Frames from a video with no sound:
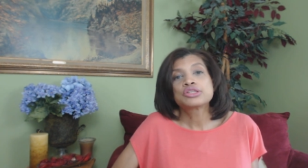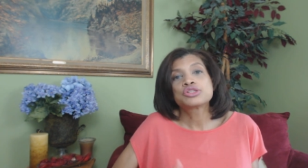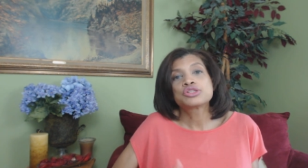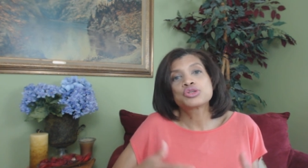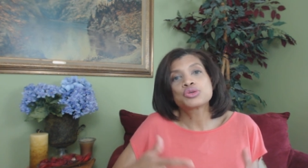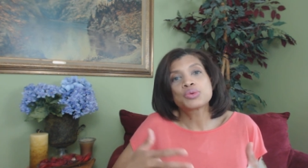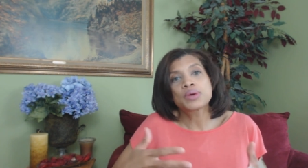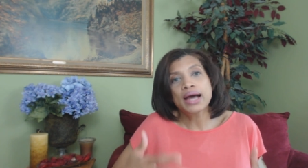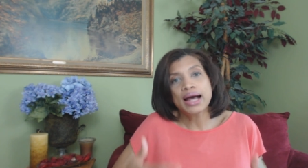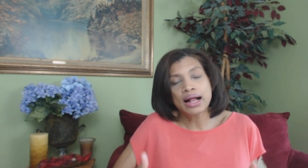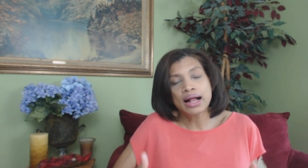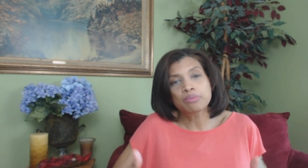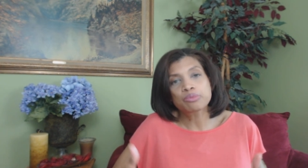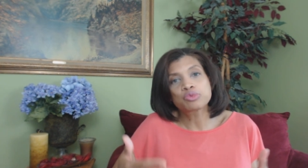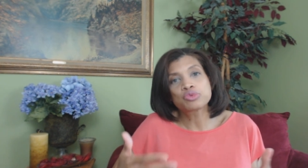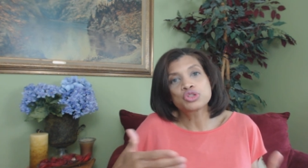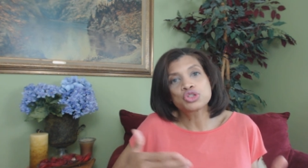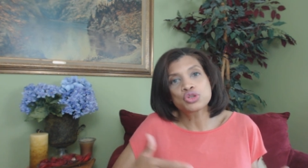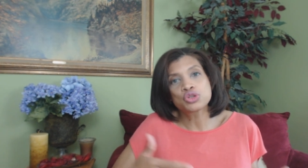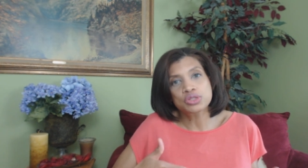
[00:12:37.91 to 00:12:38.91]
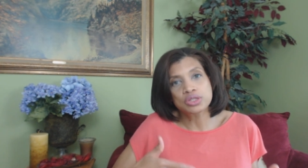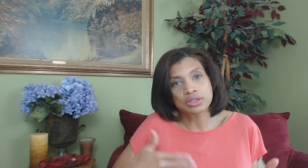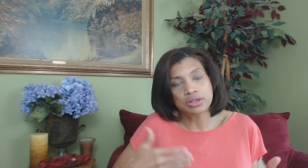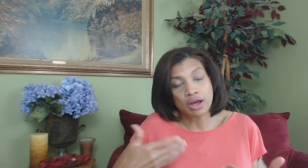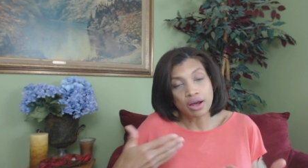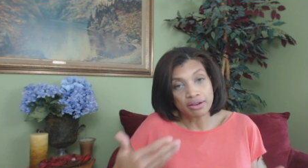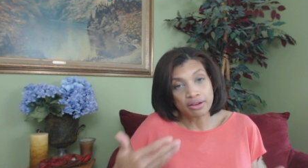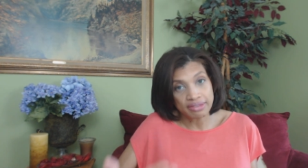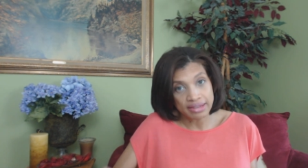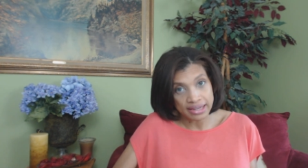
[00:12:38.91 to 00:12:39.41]
to help reduce a
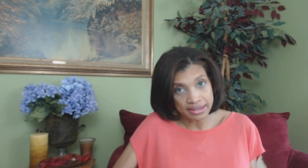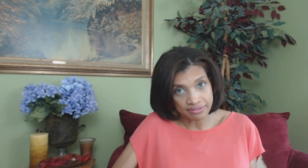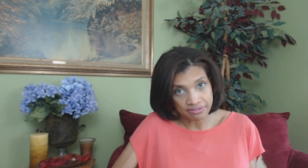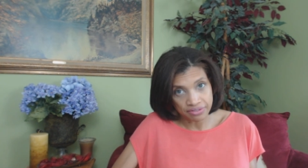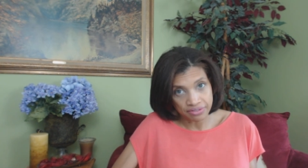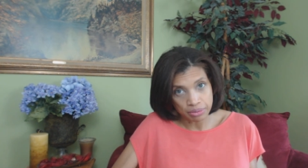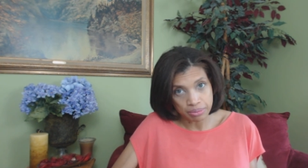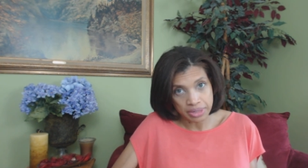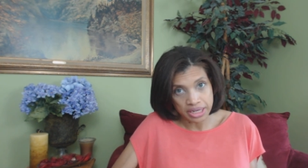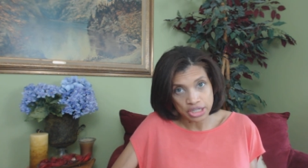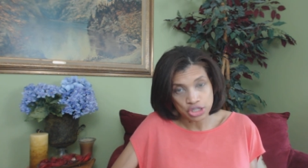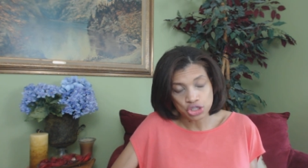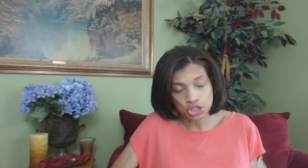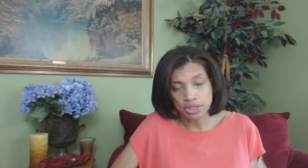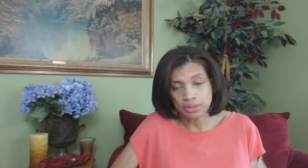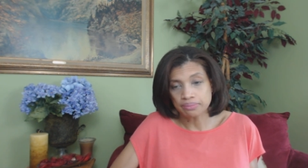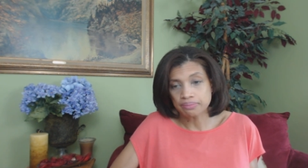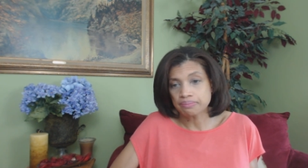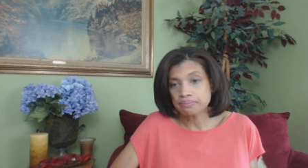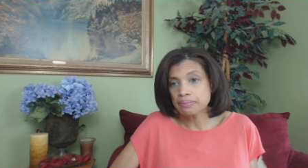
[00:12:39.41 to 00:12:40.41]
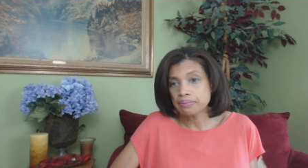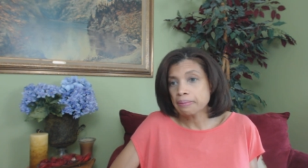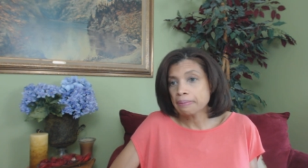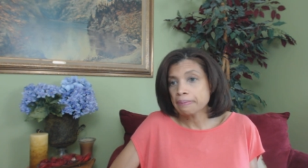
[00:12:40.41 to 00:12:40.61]
lot of the inflammation.